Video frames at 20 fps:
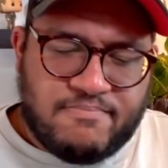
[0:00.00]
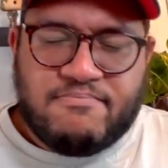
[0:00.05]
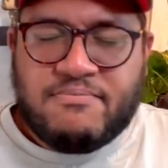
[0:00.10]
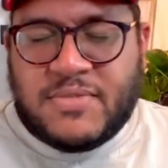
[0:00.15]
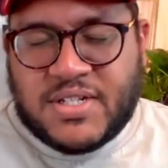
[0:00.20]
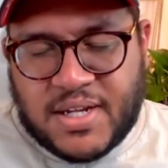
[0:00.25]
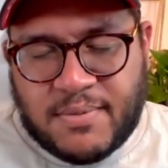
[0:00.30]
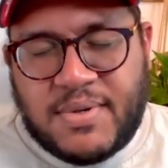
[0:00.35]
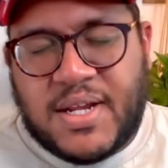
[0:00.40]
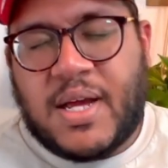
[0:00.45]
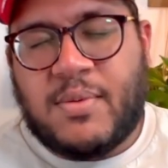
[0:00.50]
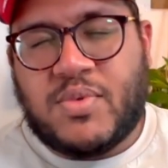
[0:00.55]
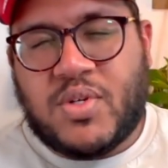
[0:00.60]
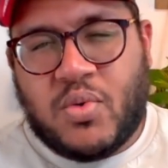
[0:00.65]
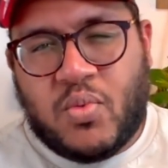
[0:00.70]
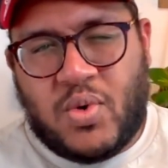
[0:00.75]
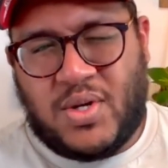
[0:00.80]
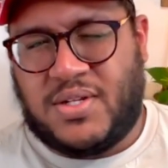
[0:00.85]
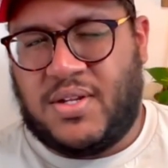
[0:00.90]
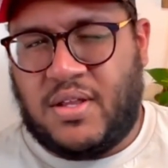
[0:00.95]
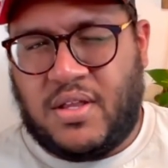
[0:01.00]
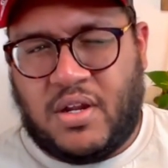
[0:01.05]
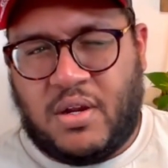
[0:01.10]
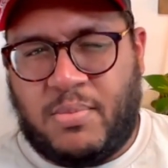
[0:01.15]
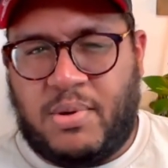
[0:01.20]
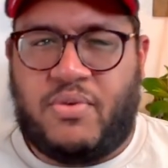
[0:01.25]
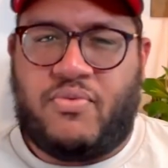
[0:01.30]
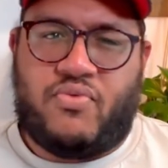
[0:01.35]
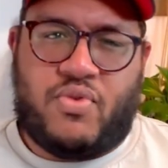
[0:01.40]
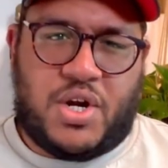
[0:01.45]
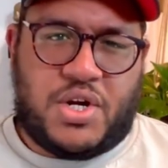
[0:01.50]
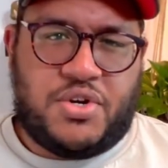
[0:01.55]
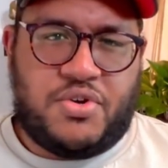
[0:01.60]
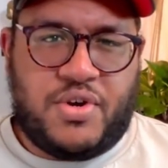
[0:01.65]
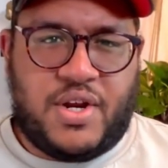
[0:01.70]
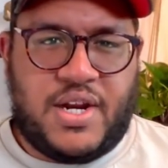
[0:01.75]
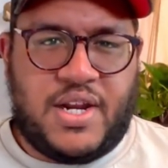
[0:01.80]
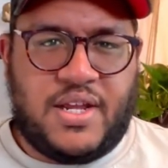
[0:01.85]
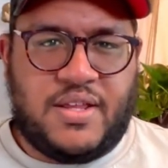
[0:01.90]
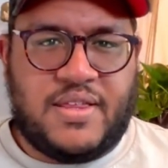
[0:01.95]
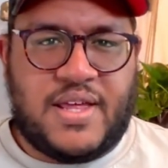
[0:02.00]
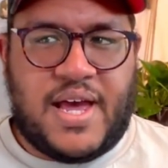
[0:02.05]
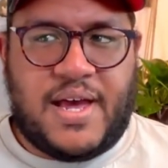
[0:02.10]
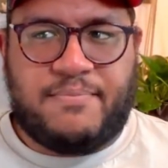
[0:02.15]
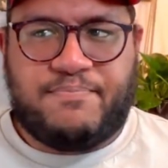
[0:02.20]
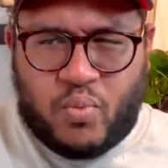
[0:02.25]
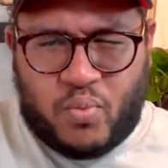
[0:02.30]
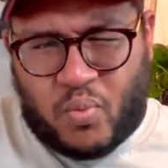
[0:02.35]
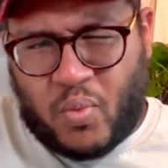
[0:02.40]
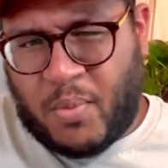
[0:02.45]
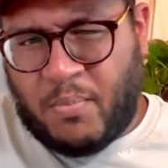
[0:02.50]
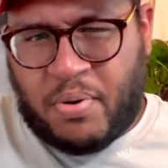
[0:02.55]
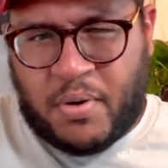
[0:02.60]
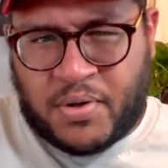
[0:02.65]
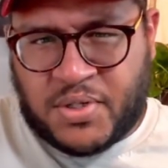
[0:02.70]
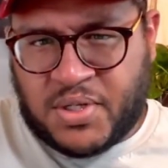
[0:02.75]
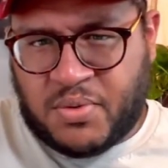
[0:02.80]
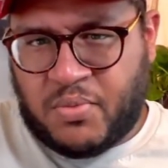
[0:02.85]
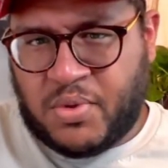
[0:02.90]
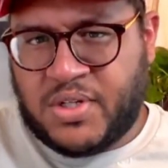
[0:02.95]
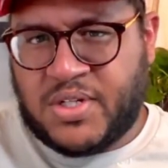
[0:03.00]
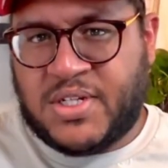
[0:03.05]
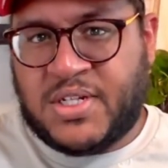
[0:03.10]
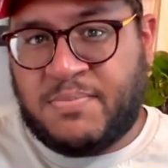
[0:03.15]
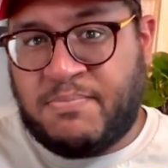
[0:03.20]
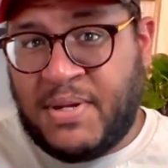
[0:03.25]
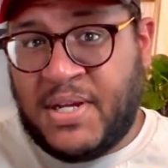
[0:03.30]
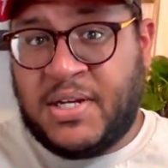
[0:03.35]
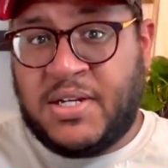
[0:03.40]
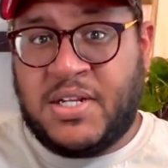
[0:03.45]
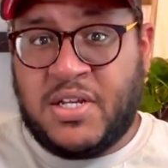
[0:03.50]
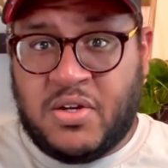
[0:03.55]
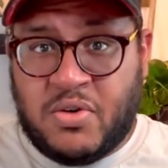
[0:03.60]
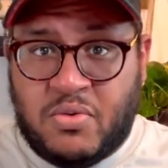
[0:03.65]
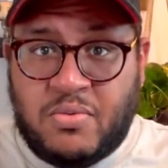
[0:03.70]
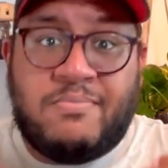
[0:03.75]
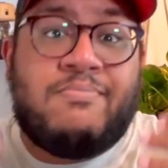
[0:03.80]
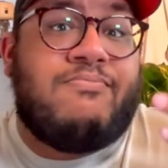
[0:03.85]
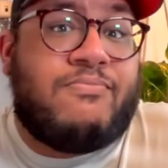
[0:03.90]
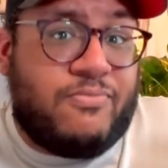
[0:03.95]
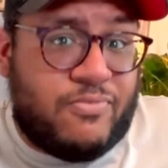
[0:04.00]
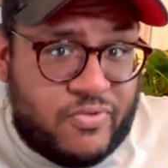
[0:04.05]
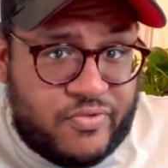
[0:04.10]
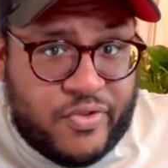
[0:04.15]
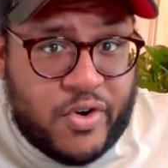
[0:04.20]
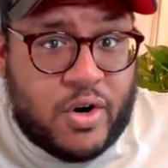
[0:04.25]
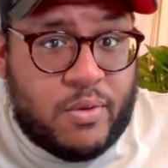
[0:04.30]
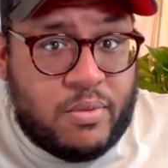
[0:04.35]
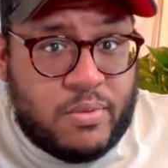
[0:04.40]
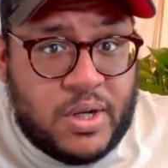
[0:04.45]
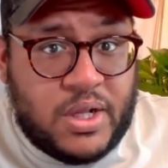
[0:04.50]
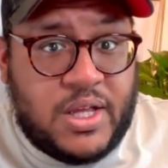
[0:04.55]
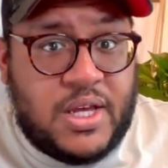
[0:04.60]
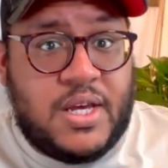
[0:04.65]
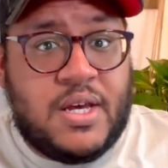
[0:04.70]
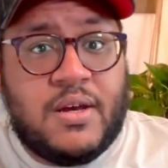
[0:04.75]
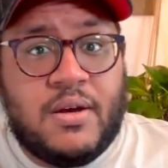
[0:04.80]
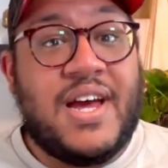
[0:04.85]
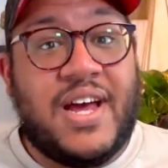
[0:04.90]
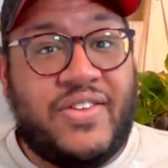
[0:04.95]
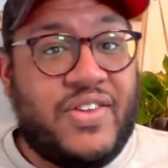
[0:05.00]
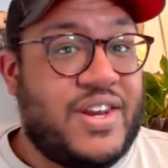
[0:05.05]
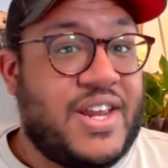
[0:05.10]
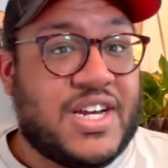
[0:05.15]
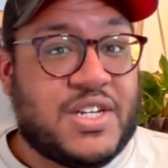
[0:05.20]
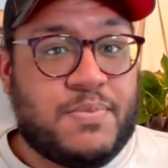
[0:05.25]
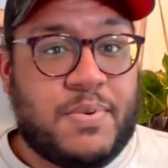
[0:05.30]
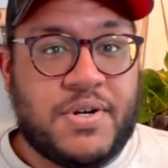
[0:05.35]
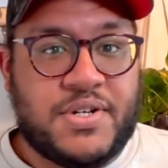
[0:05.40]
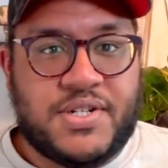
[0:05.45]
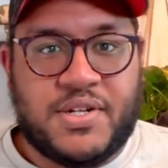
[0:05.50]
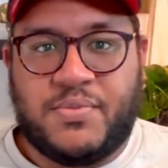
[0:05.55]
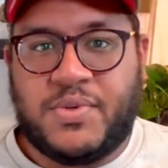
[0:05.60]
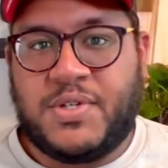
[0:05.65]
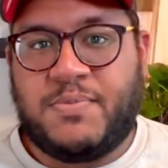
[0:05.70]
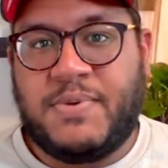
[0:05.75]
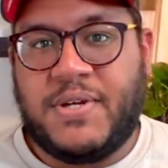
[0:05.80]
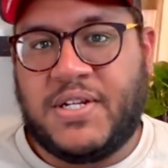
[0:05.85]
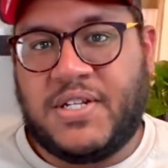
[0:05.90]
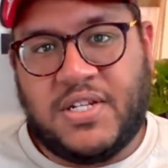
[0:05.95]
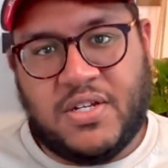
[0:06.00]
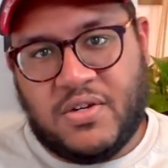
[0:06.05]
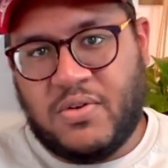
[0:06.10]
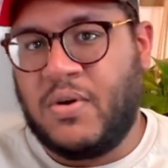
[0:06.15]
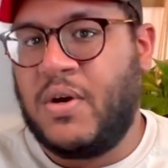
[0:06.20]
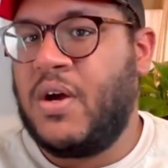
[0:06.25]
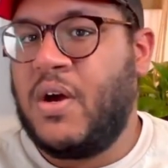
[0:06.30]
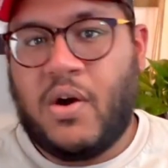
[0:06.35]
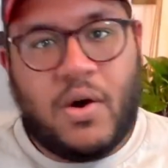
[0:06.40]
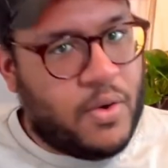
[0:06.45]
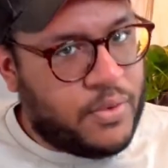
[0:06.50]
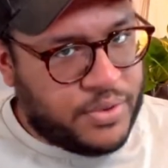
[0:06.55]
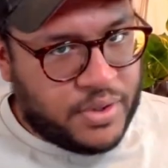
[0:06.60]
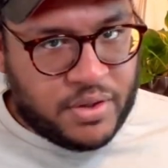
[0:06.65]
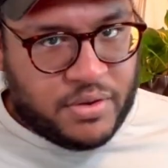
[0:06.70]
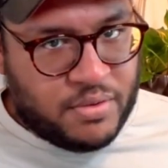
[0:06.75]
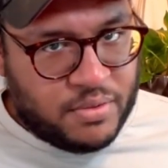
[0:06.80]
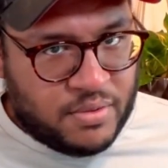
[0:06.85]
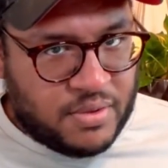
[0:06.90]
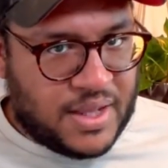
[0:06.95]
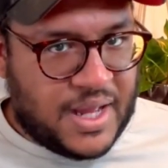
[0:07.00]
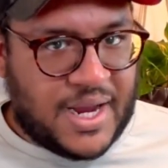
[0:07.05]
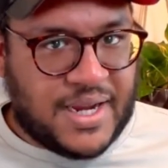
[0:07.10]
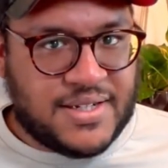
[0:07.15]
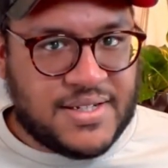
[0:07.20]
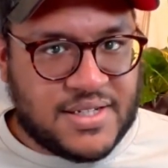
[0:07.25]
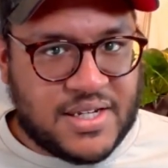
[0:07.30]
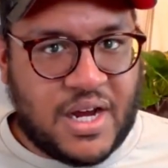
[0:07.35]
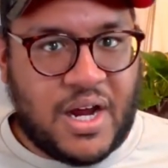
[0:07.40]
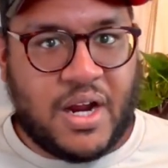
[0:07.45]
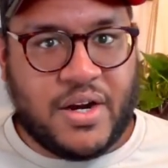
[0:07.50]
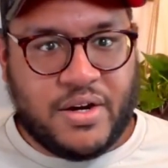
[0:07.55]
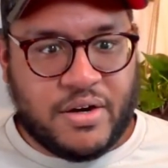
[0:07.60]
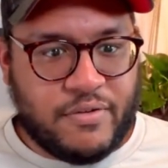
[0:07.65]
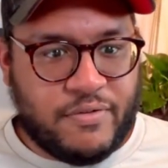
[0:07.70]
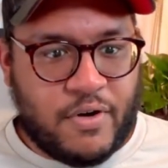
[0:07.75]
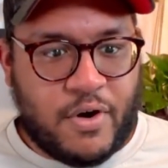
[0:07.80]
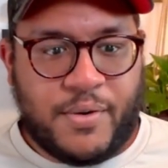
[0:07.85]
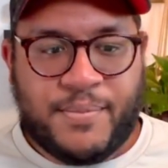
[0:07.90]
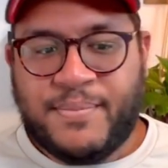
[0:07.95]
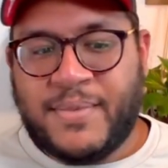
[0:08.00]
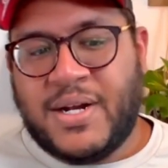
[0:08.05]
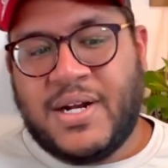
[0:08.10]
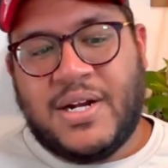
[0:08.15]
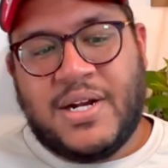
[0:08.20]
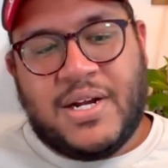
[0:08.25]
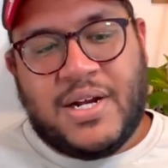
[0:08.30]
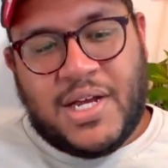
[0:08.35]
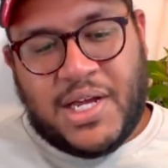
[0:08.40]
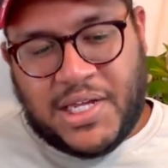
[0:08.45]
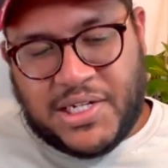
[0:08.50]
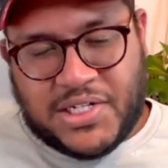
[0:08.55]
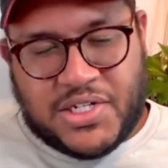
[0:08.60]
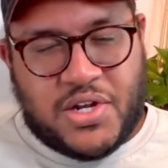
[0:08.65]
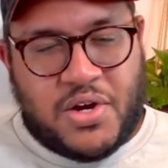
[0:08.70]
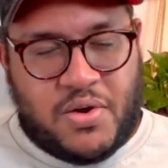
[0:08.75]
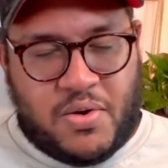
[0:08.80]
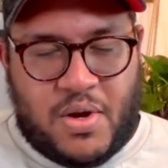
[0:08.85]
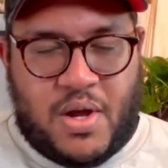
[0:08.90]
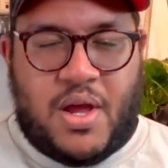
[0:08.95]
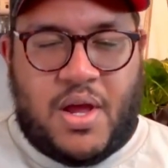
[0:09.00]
sometimes it was a little bit frustrating that one person would speak to you verbally and the next person would speak to you only through lines on your phone. And so